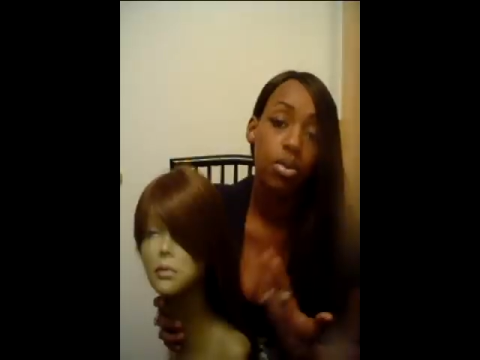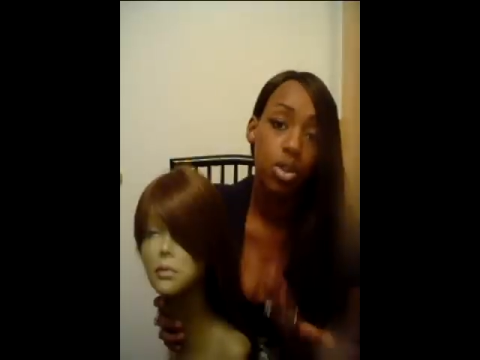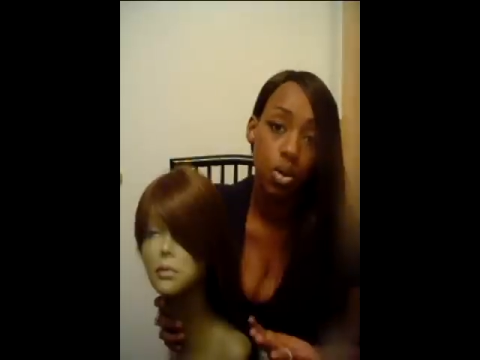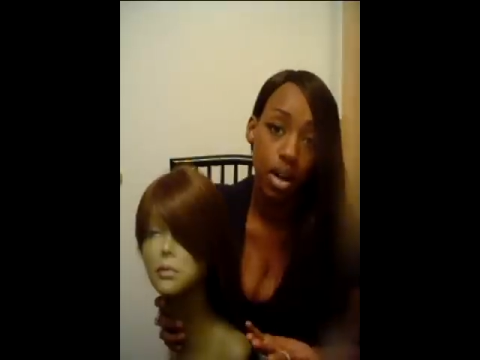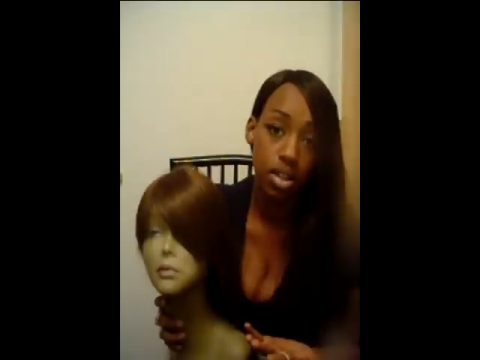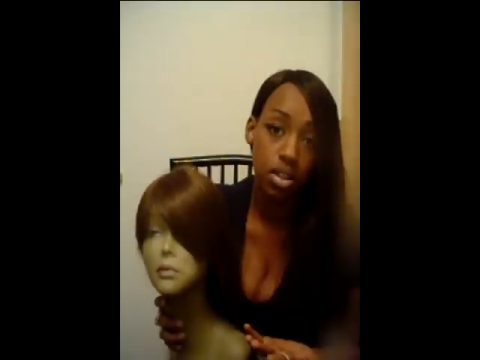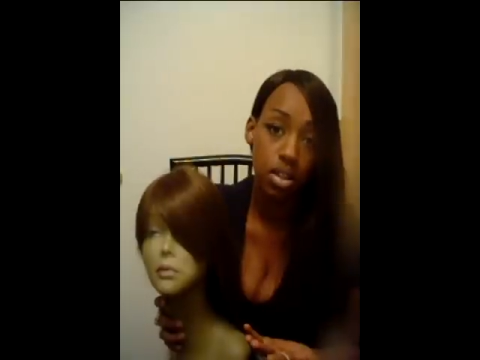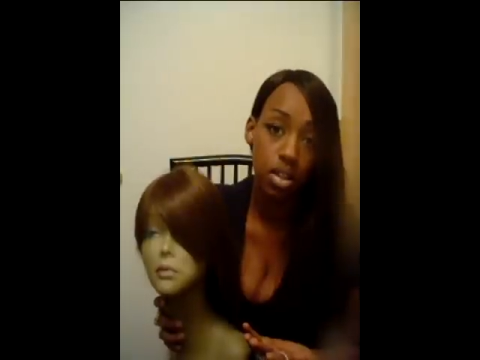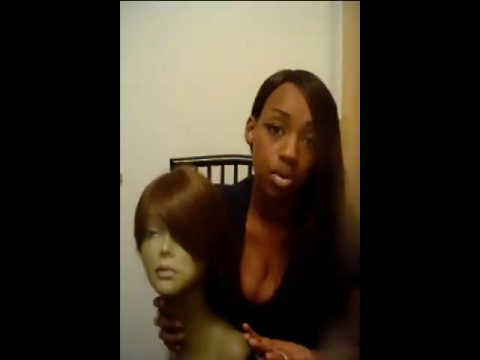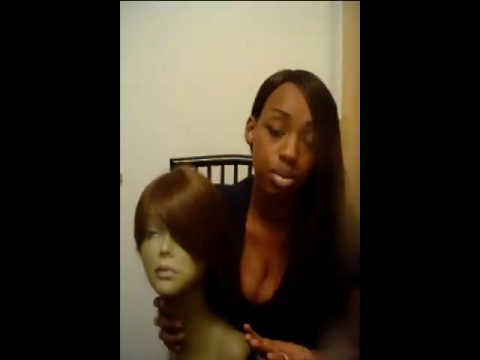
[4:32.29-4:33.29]
2
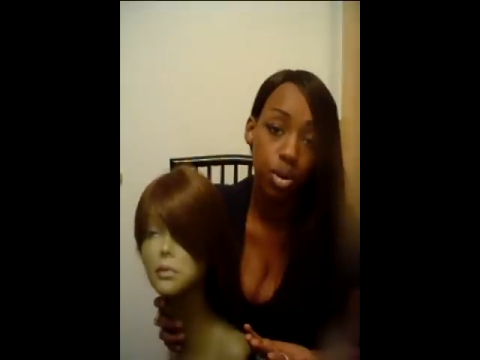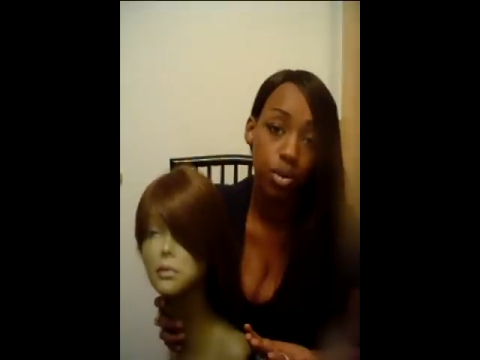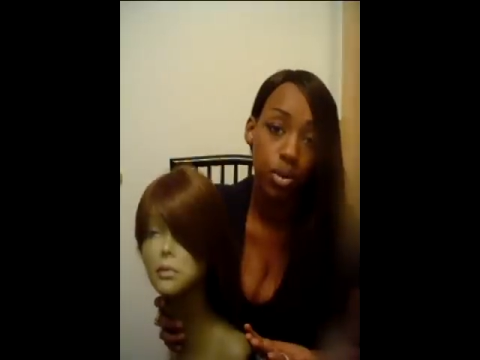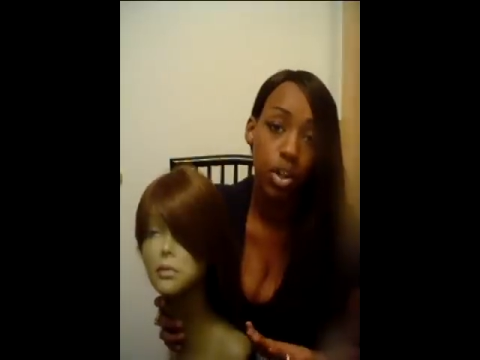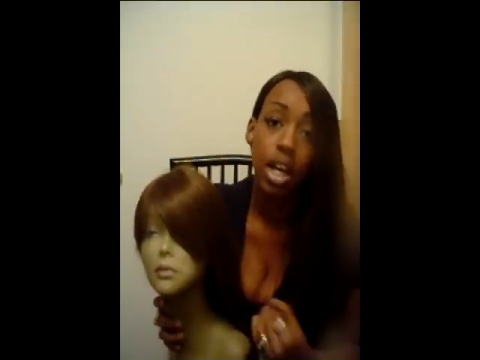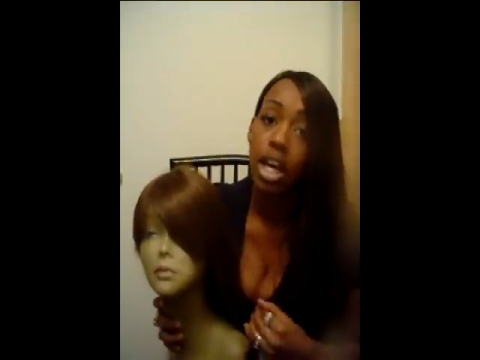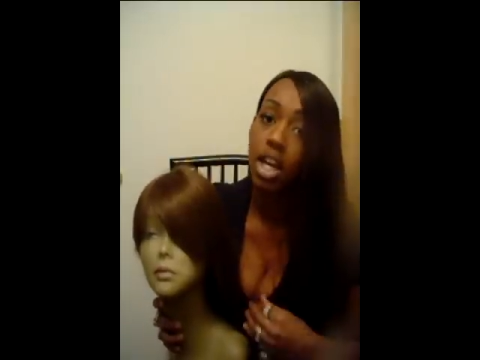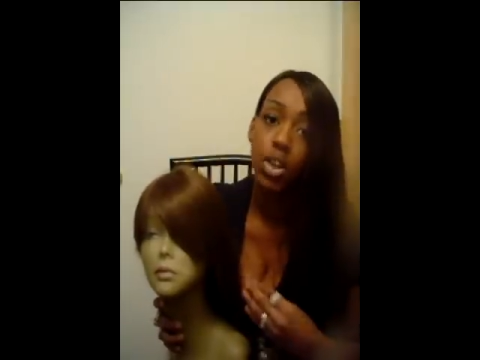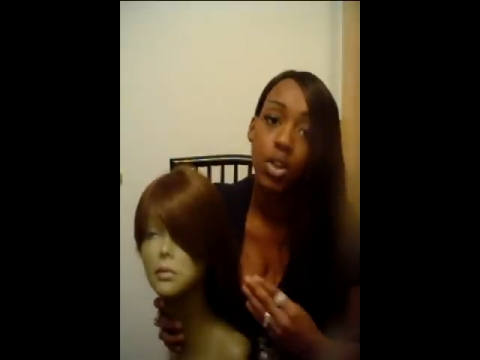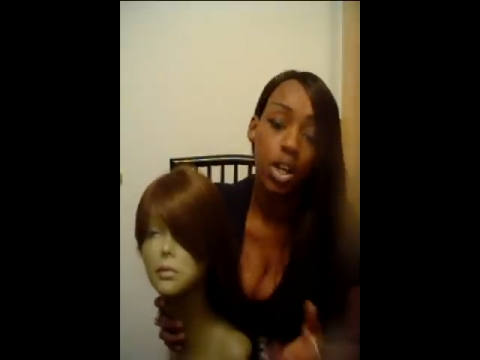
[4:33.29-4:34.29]
ounces of remover,
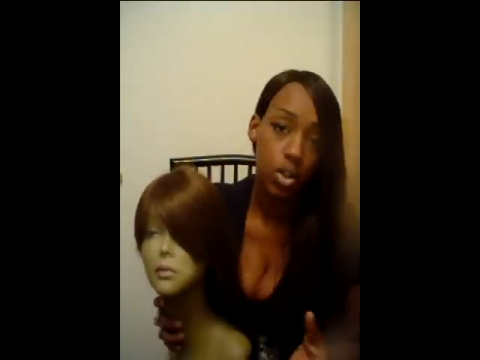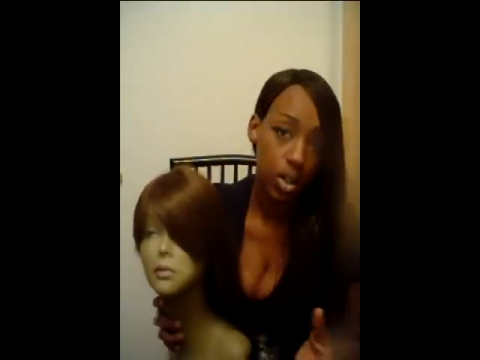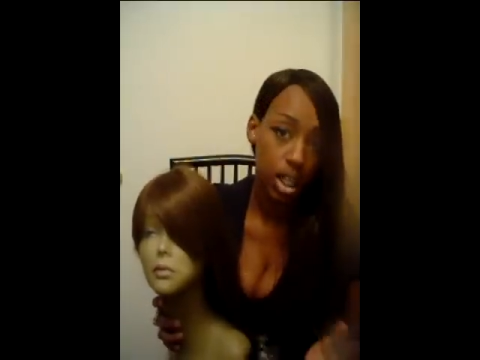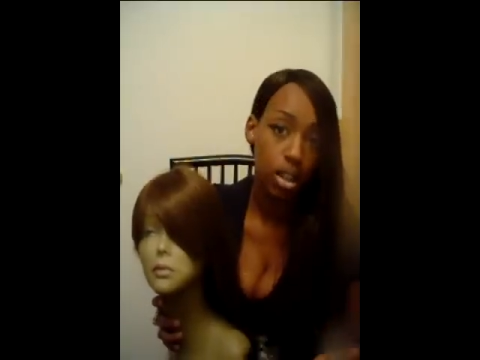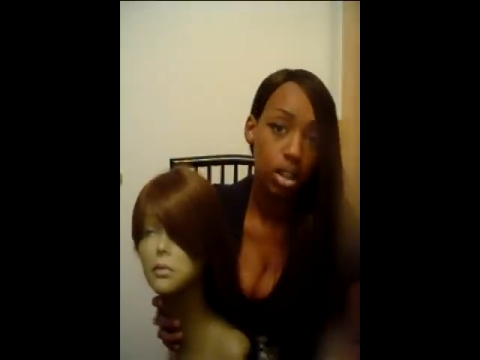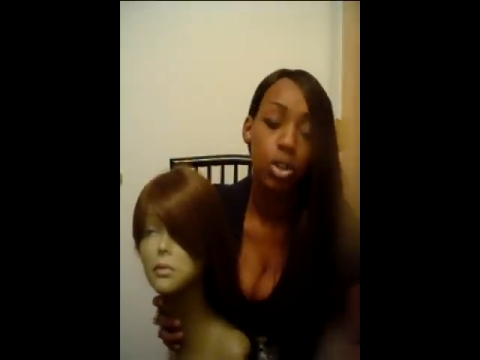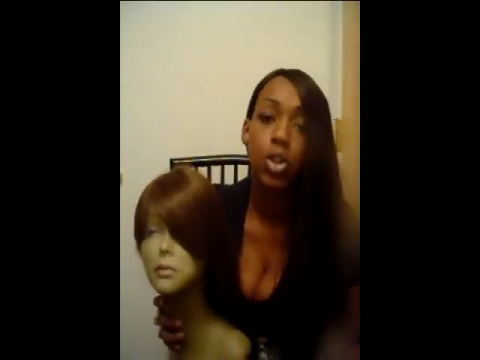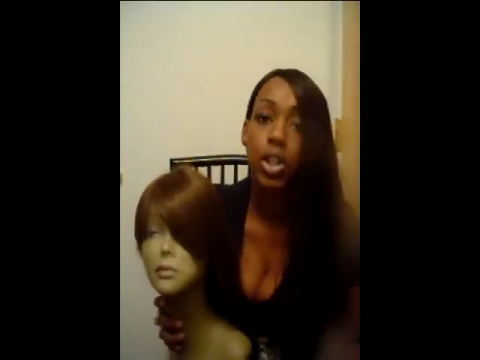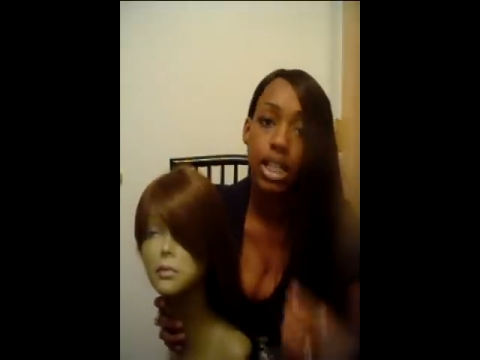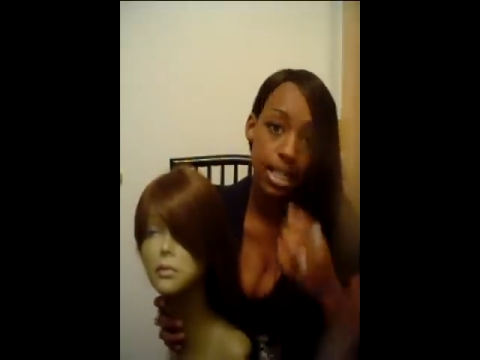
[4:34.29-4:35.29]
and you'll also get little
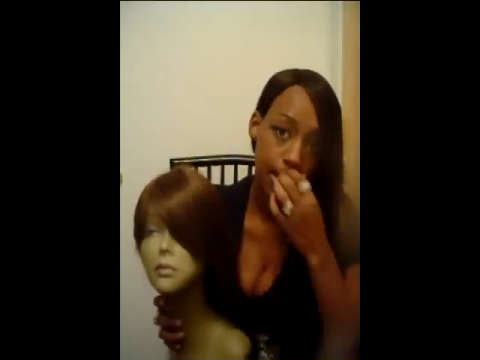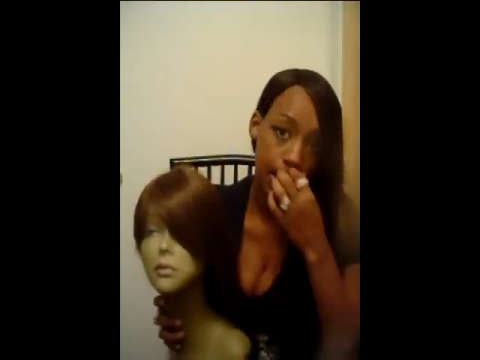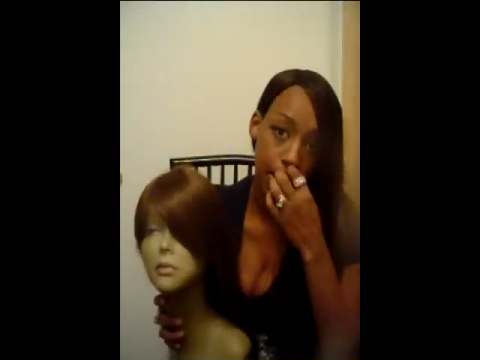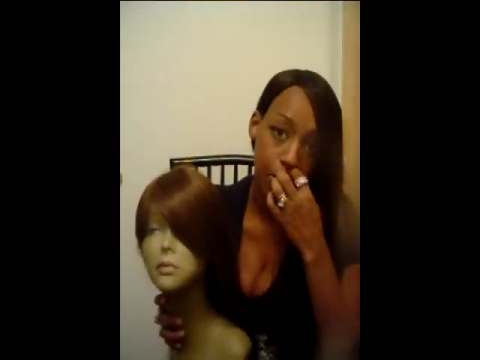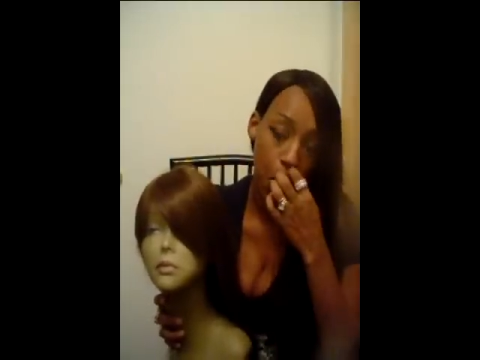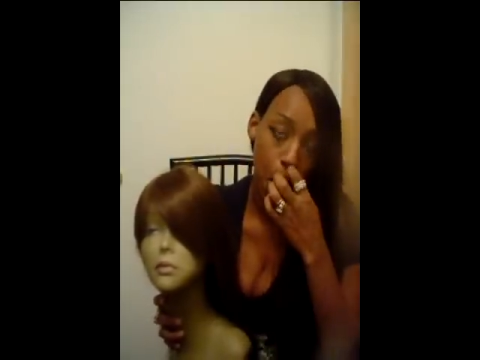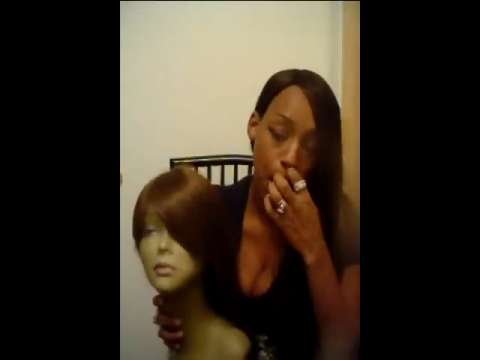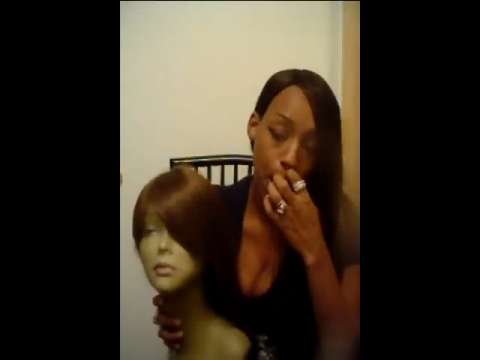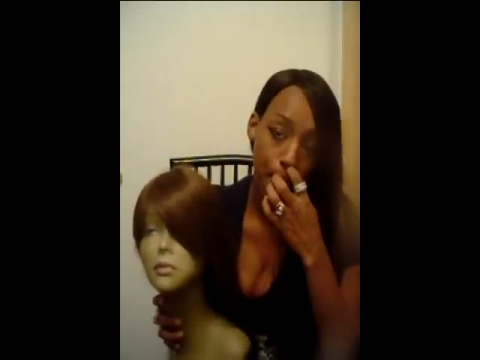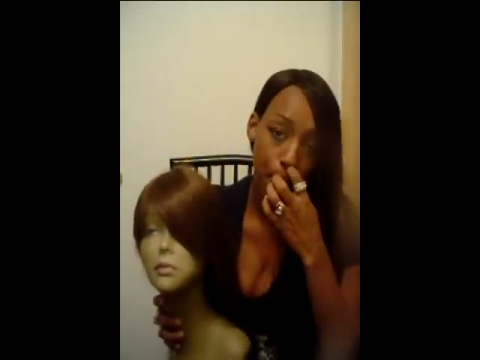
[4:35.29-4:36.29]
trinkets like
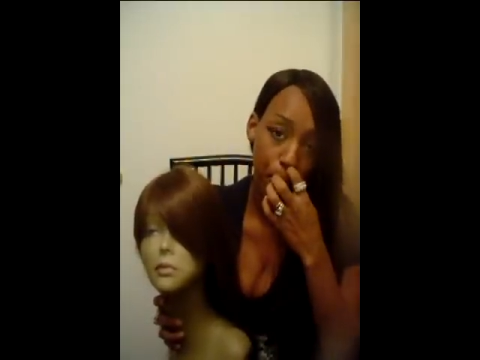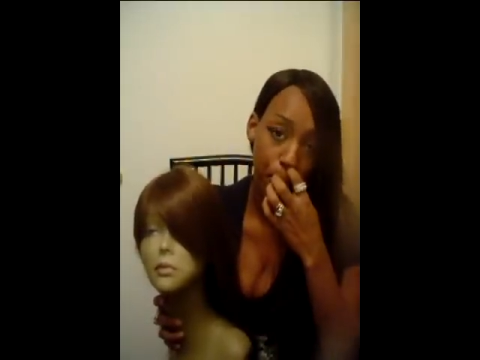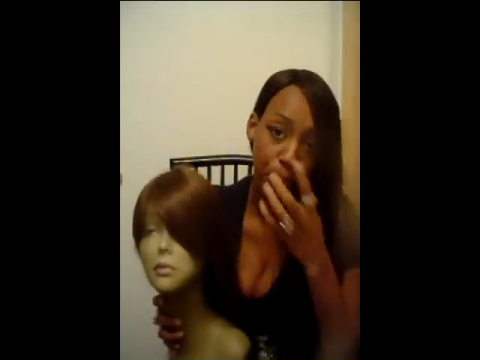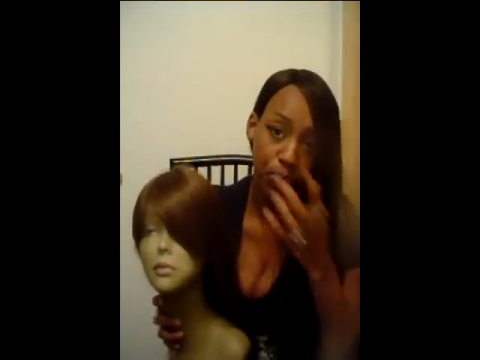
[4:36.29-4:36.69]
um,